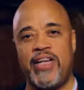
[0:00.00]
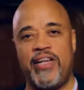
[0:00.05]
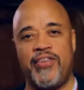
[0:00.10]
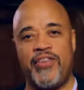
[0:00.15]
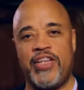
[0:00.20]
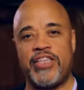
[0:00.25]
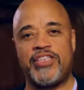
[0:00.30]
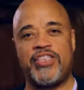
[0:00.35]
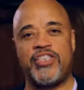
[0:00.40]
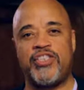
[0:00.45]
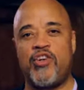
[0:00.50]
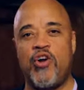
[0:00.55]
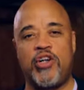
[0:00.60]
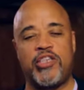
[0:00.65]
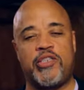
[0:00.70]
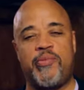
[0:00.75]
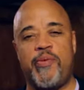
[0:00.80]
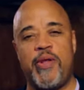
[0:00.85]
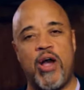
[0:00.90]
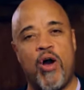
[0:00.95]
This is going
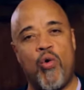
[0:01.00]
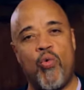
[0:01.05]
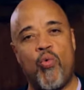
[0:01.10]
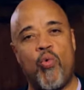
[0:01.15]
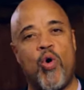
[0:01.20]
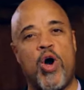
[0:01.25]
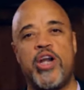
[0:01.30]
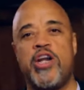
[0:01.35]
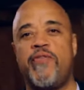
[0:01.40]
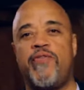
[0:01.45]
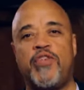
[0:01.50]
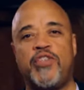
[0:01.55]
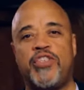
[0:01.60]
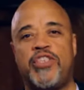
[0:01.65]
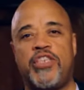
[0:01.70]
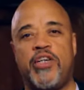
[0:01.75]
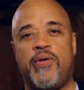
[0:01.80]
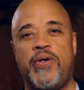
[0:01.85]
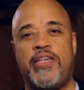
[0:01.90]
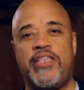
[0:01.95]
to be a wonderful
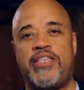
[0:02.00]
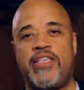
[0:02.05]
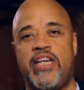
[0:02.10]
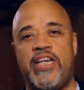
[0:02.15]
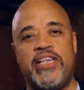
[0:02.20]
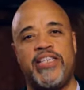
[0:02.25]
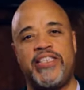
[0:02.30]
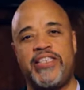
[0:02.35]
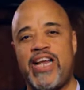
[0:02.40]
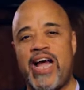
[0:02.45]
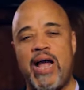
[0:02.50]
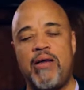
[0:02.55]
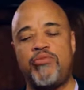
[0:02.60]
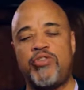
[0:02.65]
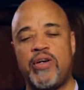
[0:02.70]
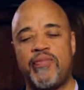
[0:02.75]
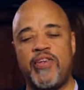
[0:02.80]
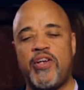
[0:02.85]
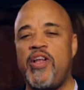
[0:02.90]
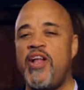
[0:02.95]
series, time
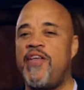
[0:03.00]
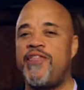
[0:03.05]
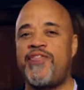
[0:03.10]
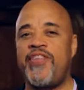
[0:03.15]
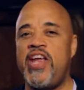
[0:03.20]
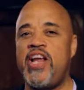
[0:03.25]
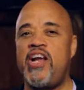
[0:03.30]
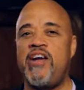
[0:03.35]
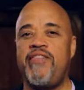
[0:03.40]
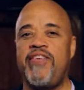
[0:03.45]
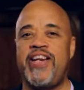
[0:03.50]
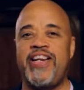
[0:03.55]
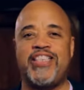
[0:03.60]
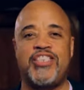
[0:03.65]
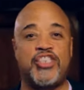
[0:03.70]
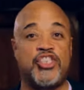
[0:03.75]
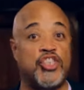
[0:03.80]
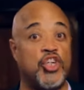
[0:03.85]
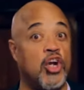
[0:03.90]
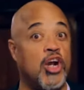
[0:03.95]
travel. Think of it as
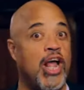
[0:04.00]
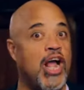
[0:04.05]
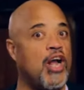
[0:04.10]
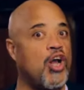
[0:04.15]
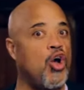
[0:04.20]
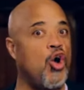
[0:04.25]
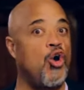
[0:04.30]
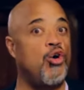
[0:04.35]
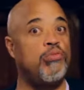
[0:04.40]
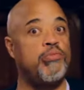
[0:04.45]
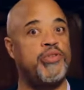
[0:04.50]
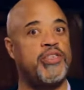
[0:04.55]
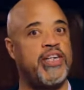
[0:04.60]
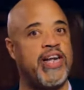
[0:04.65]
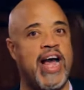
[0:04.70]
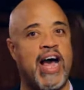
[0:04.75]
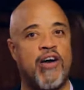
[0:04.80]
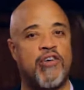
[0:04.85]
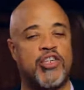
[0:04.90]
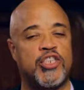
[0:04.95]
Sherlock Holmes in
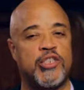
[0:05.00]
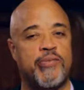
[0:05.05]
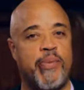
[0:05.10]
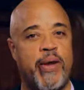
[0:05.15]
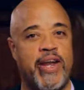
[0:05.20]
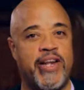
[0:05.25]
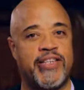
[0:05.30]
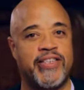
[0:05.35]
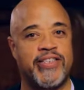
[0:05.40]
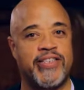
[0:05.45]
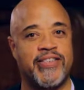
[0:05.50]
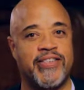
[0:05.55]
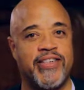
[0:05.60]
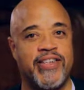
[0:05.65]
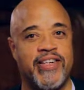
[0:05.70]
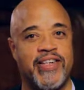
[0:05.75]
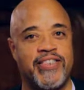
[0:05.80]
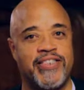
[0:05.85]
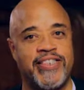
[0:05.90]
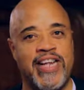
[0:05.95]
outer space.
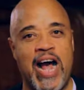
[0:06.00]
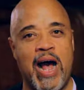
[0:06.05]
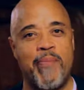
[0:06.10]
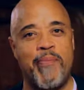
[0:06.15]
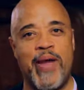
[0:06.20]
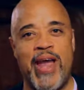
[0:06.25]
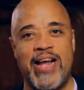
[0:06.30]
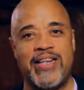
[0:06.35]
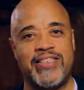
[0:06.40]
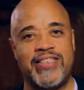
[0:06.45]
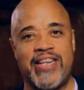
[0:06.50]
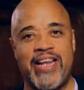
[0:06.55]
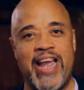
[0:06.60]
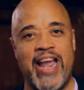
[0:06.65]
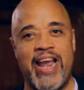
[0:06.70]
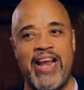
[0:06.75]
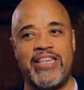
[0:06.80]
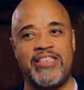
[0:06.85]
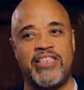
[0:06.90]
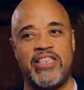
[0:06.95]
Top hats,
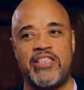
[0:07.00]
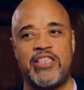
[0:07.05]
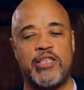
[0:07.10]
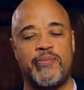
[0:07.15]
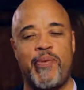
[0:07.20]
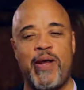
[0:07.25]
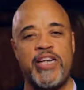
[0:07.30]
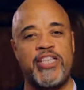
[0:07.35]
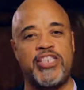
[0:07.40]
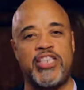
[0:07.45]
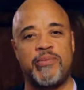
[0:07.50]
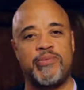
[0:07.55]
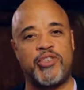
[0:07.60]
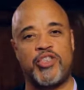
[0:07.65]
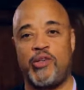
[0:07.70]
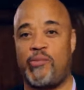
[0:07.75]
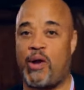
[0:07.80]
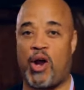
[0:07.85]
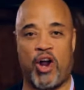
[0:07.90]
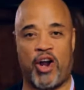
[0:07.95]
canes, and spaceships
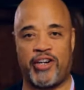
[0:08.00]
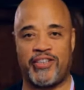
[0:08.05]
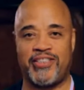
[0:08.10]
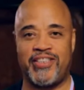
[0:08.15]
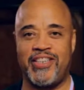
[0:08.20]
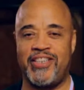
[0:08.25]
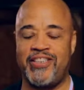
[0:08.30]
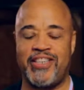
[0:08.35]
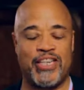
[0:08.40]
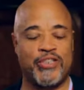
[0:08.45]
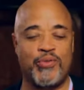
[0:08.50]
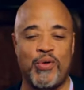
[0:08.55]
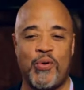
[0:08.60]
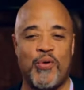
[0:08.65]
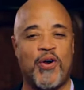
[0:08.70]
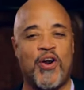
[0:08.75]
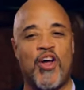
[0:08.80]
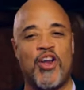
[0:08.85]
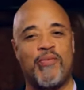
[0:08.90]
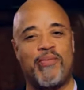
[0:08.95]
to Mars. That's what
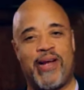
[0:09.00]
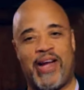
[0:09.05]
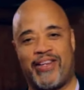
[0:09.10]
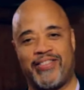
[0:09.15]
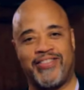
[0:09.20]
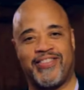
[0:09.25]
we're all about.